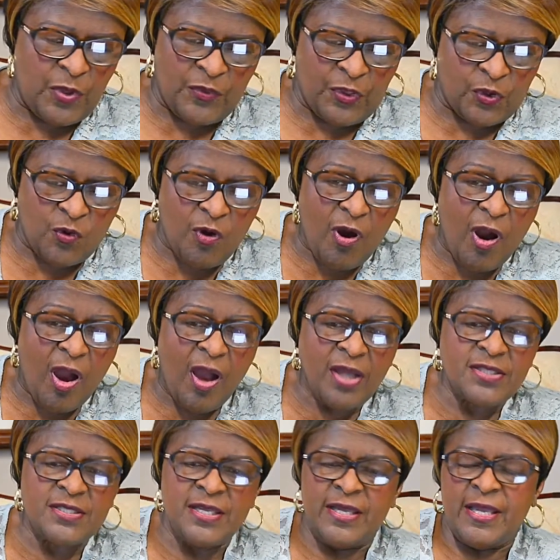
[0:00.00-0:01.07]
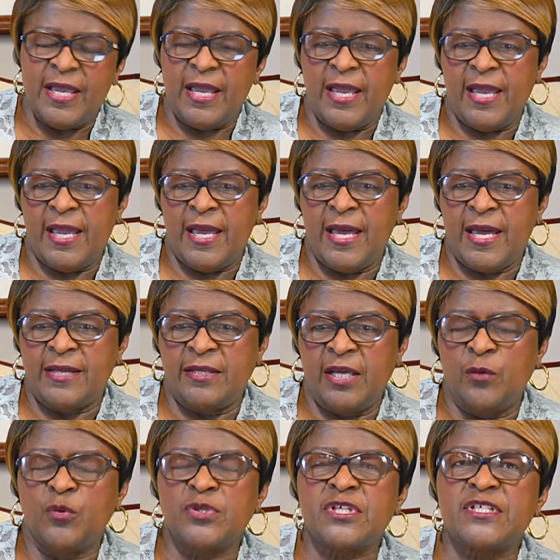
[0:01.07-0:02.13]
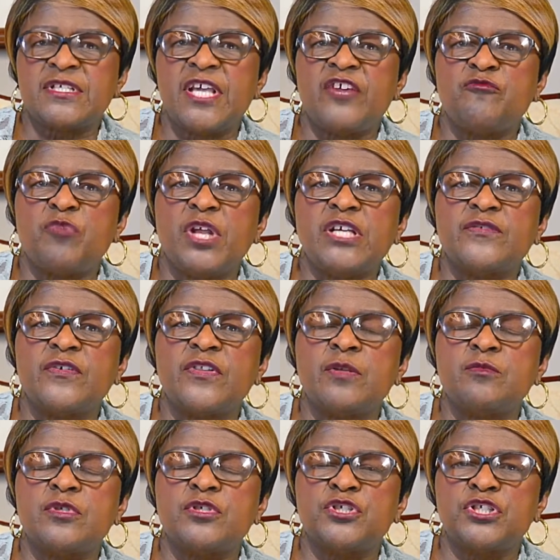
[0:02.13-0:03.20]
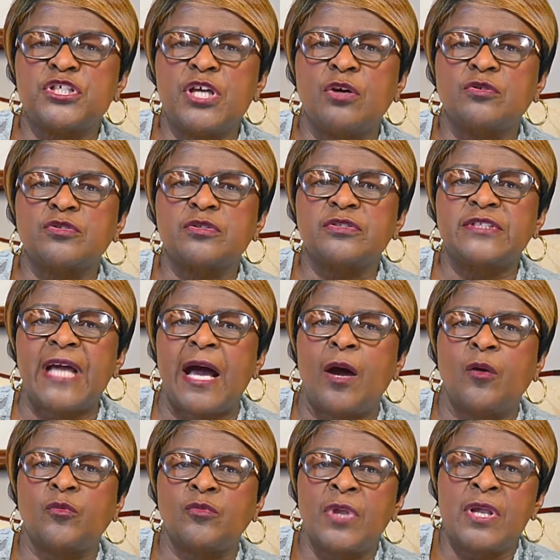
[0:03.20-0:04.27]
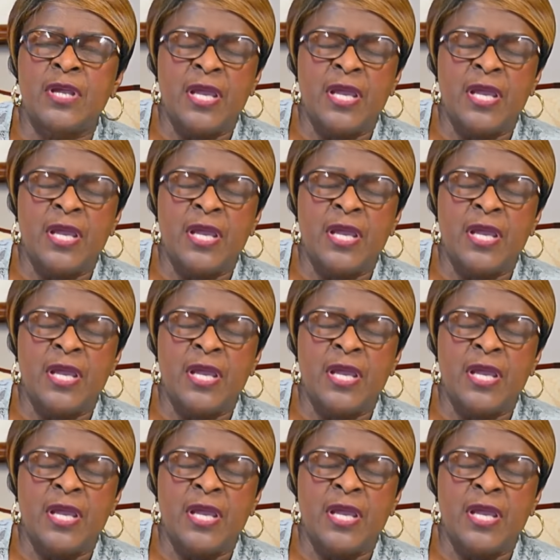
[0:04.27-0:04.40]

cross, and it was a safe place for them to shelter down.